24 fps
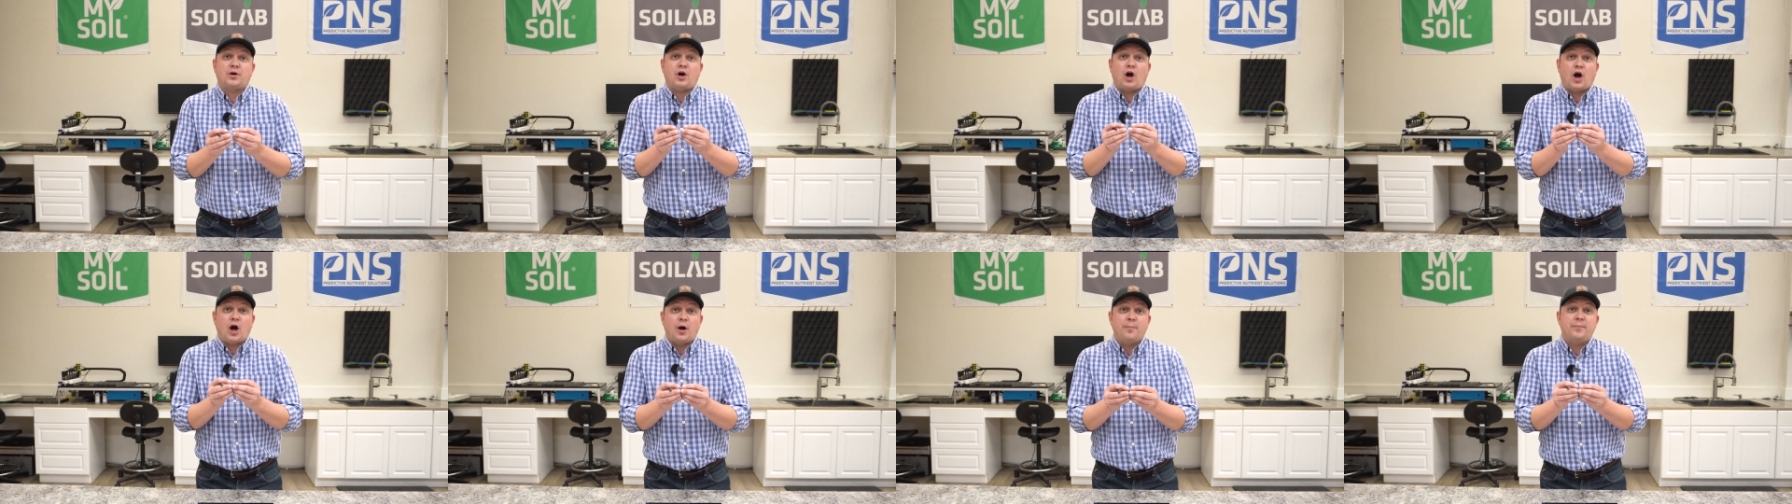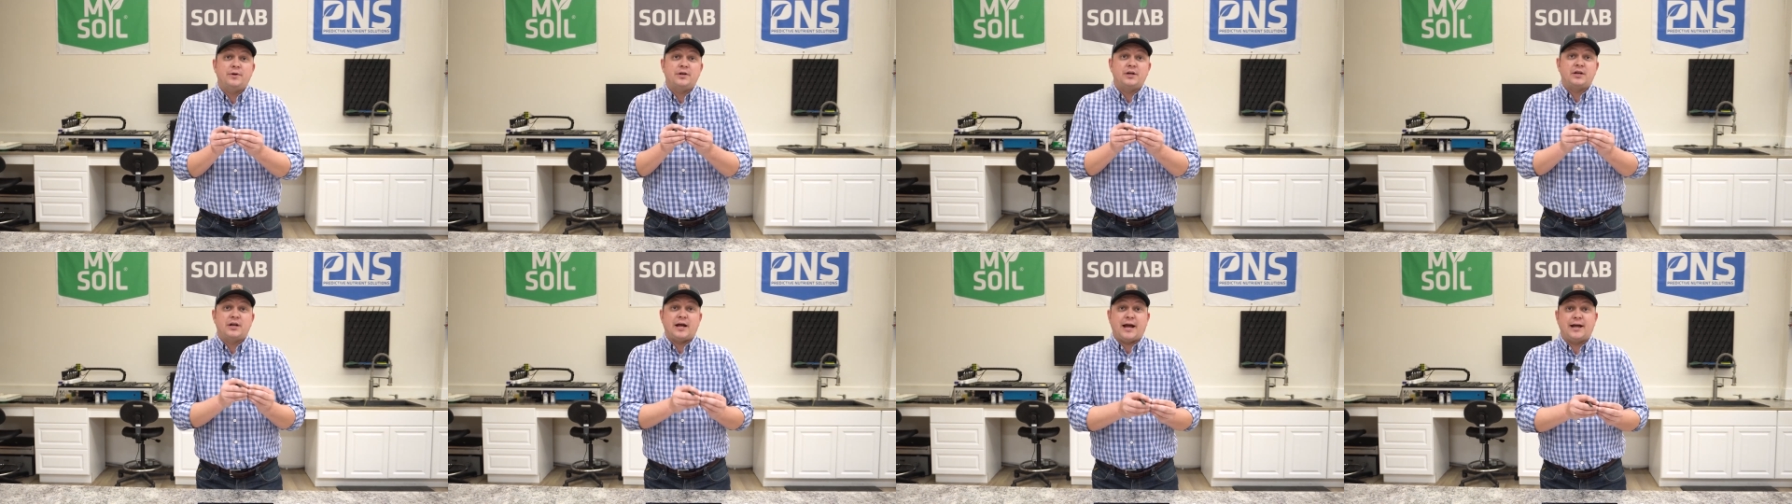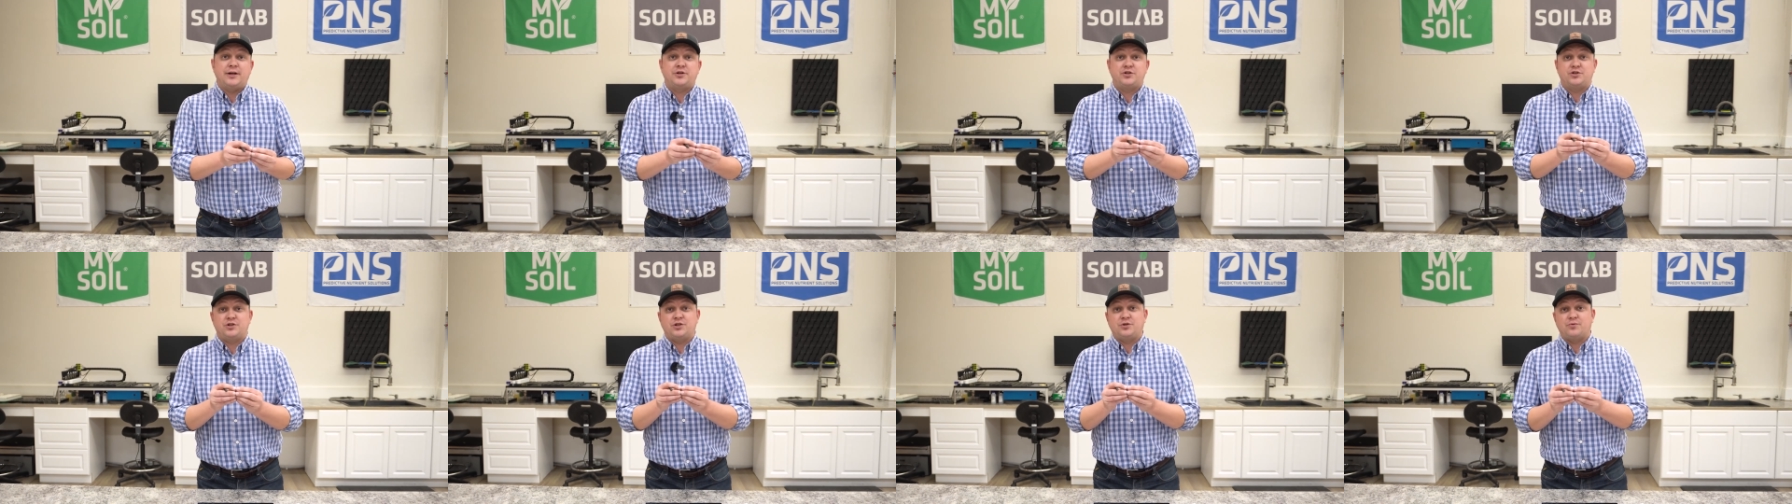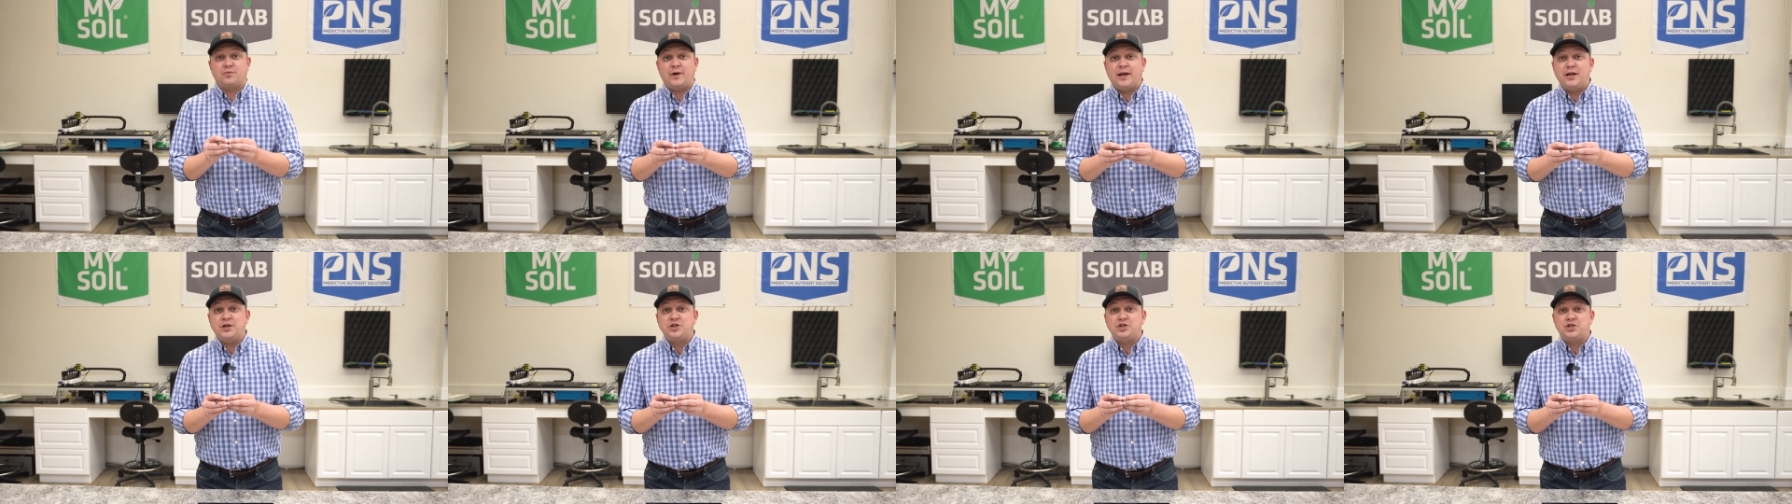carbon to nitrogen
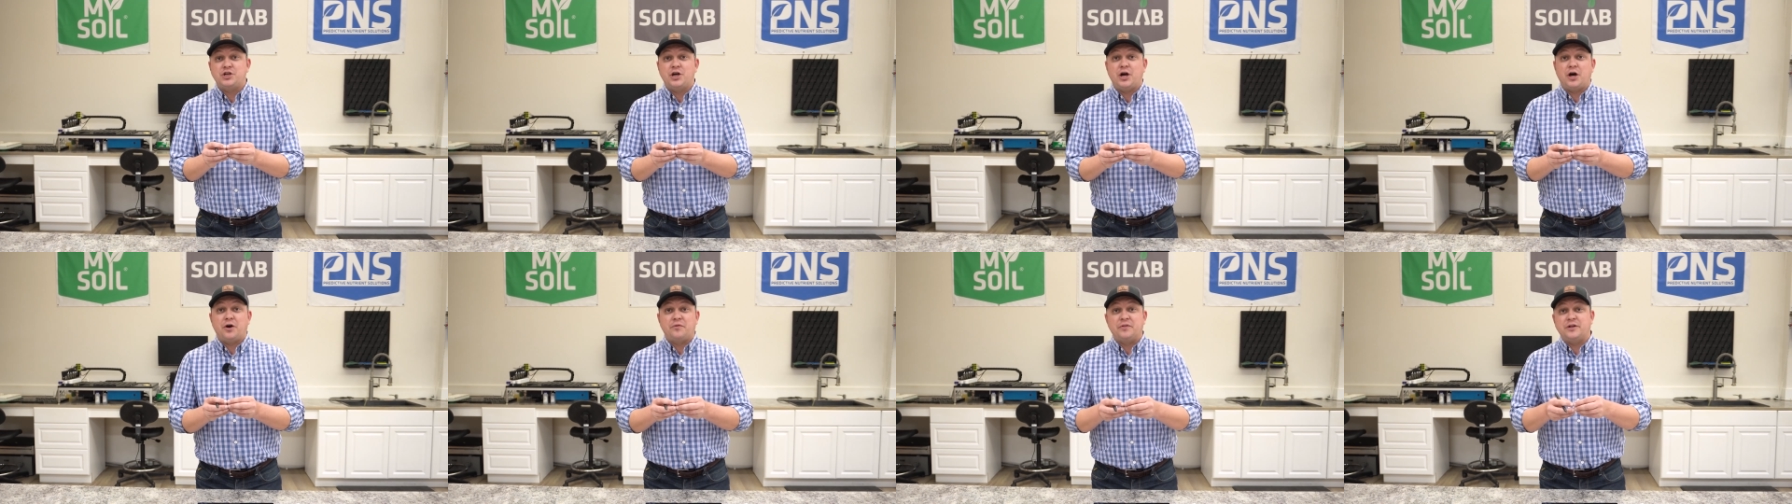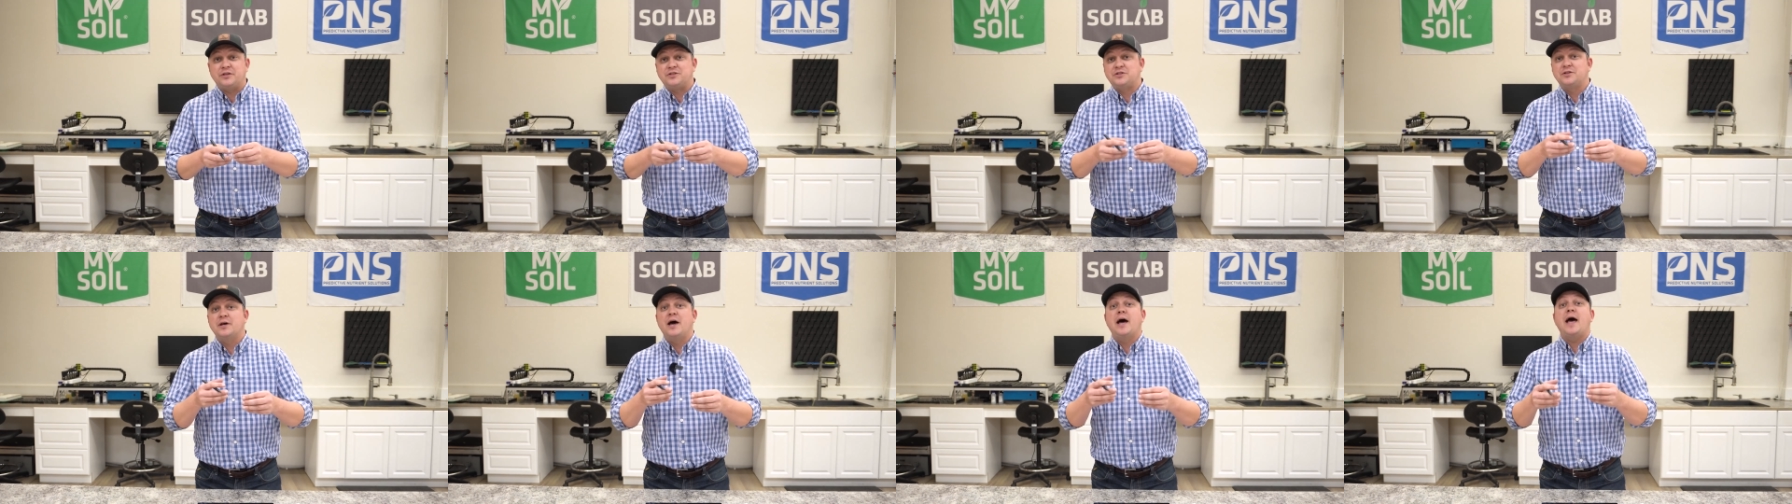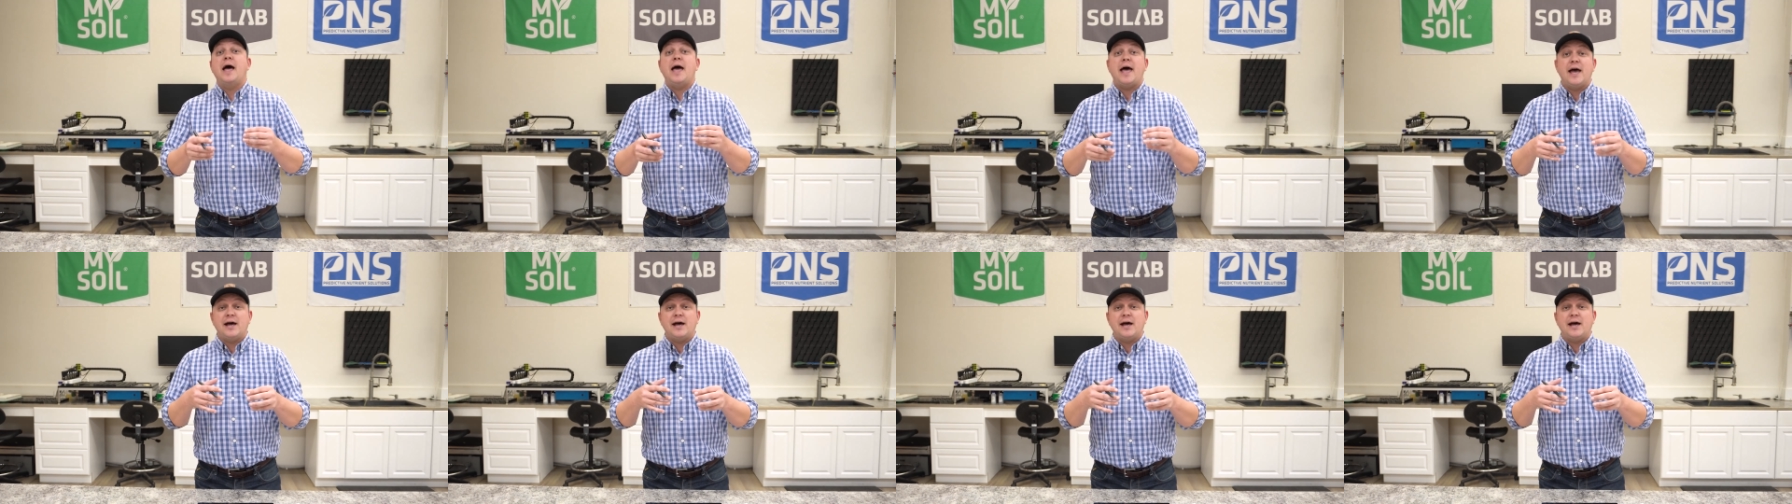ratio that's